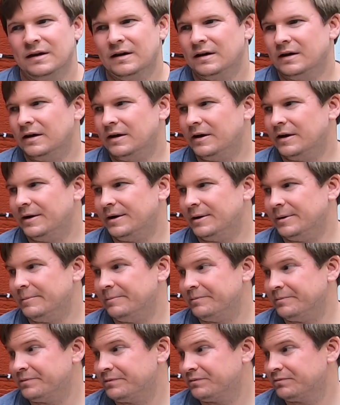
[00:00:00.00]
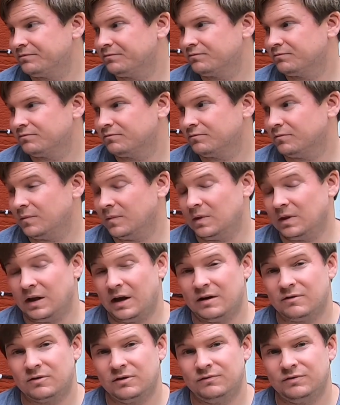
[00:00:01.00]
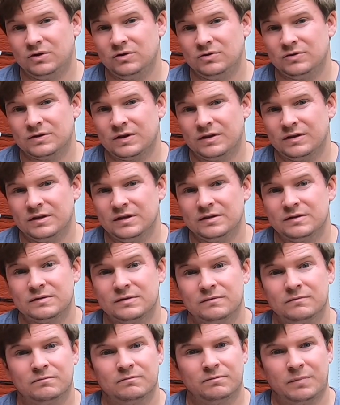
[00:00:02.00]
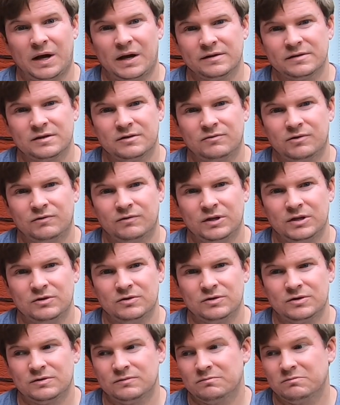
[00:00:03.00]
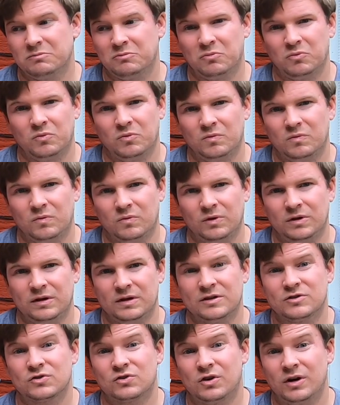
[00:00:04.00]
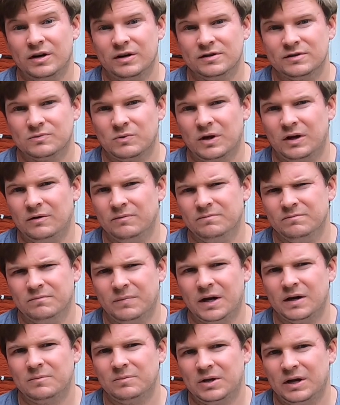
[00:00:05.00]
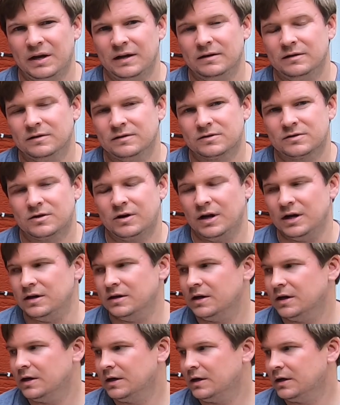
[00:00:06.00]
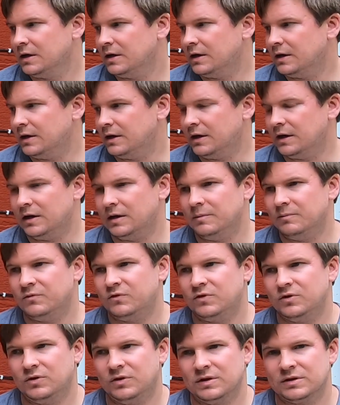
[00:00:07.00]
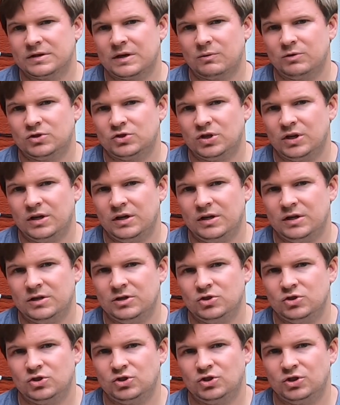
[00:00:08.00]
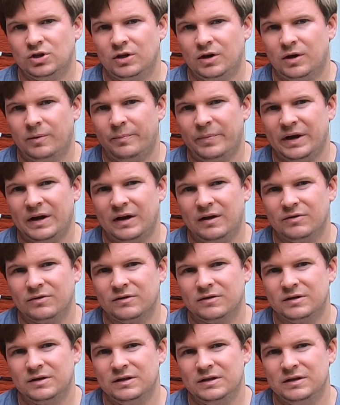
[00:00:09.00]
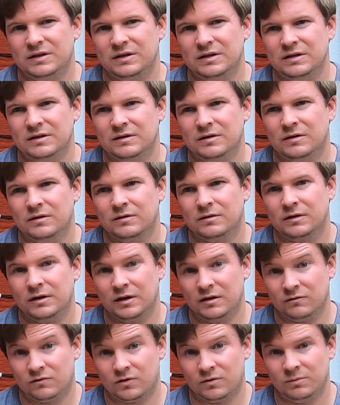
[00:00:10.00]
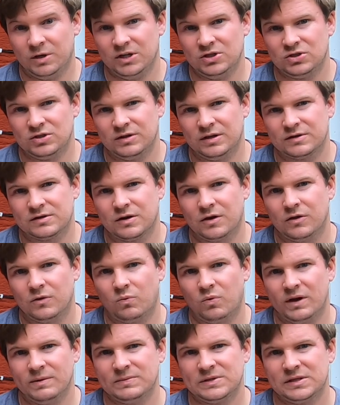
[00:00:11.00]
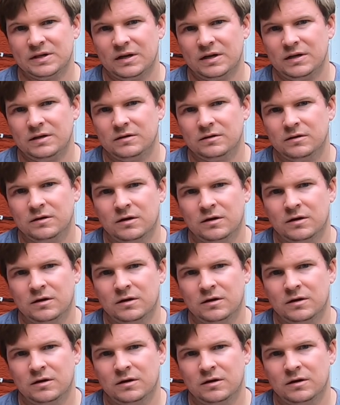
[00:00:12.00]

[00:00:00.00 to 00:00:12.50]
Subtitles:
A lot of reviews on this, positive reviews. We think it's great as well. Bottom line, it's great. A few things I would change about the information that's on the website.